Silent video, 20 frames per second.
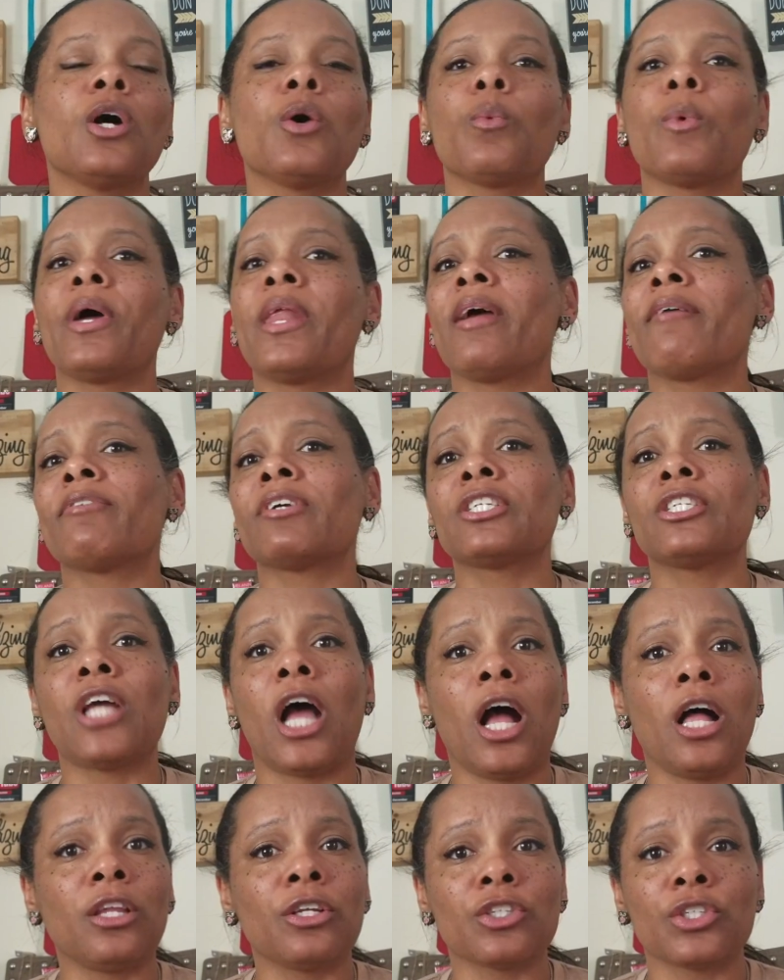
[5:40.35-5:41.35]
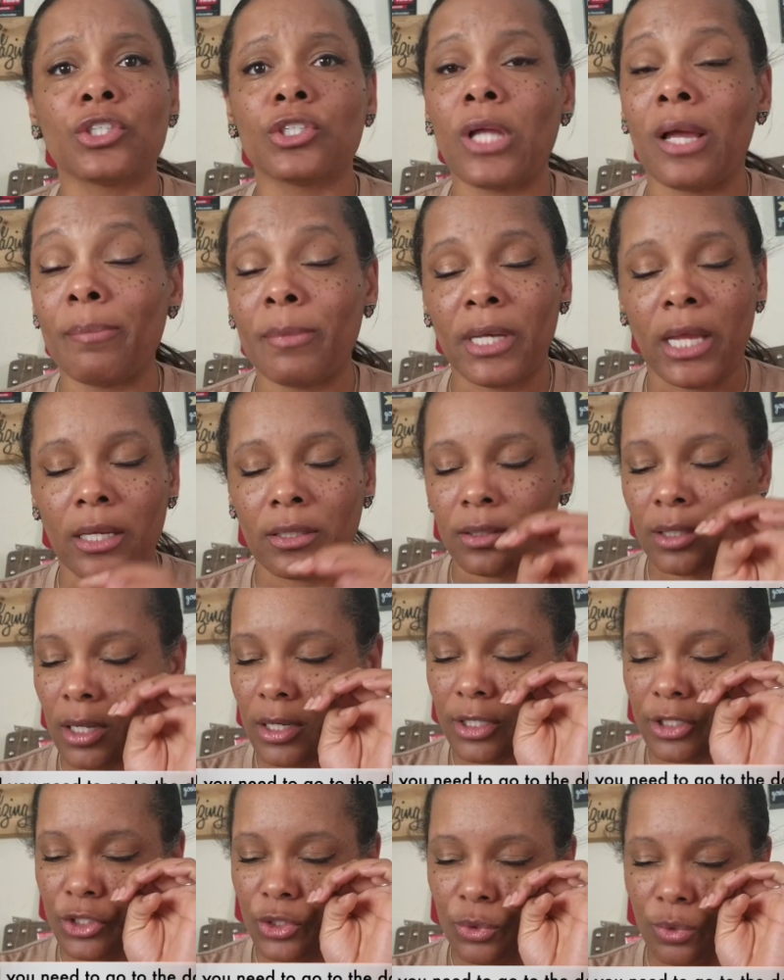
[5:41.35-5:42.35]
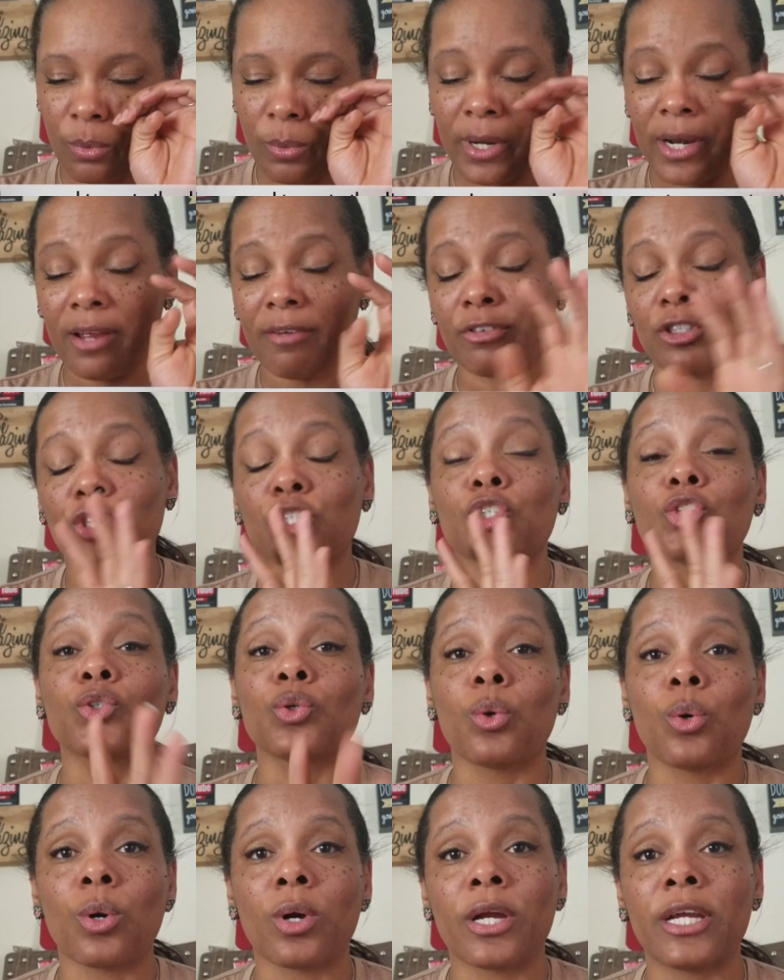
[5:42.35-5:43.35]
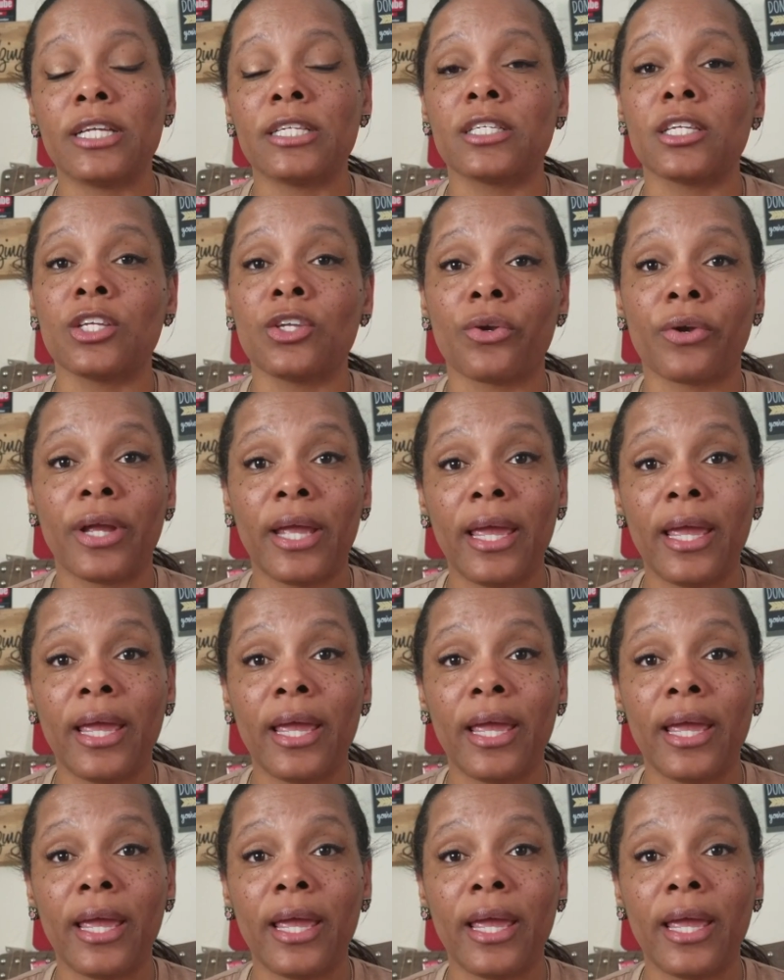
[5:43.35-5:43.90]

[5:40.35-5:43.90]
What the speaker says: whatever whatever store is in your